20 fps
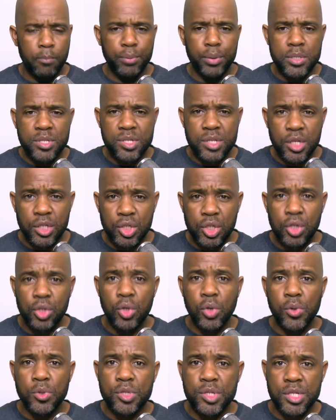position
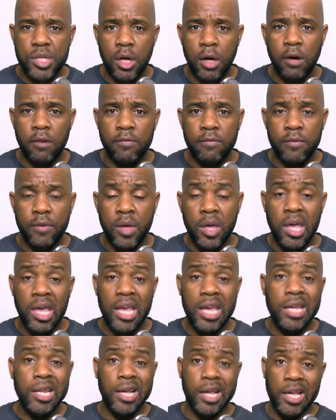yourself
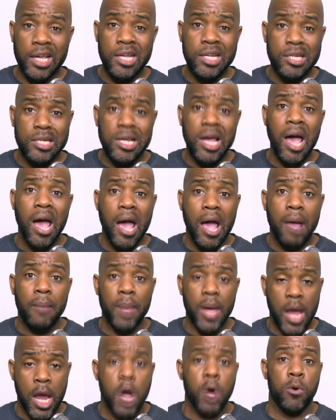in an end
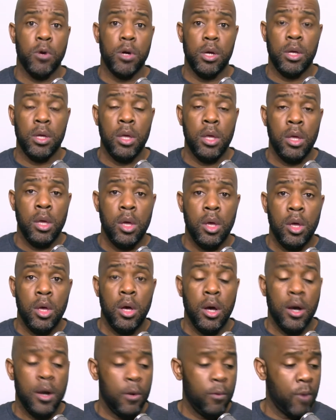time era?
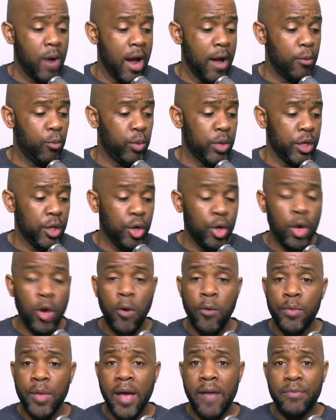All right. We
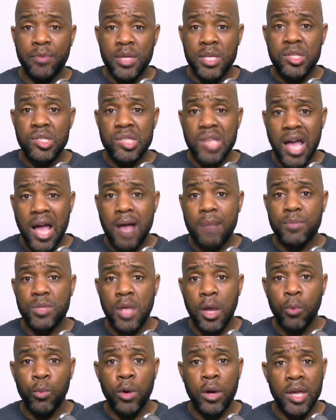know that these times
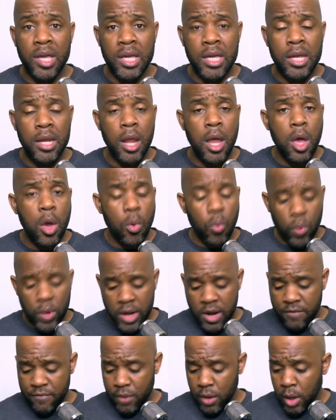that we're in,
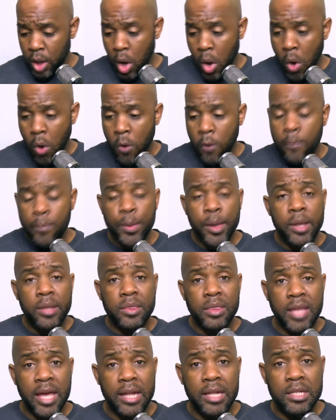whatever long
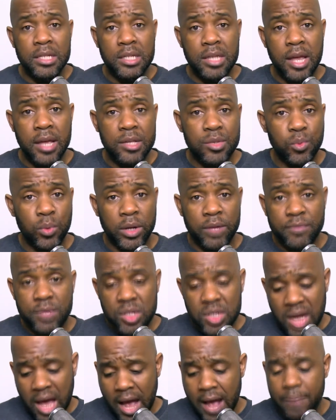that it takes, whatever
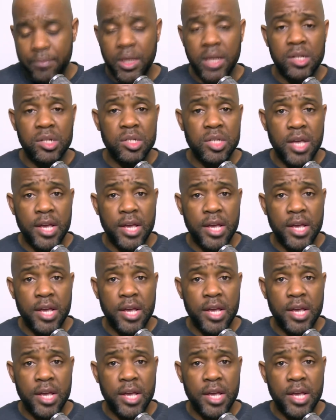time that it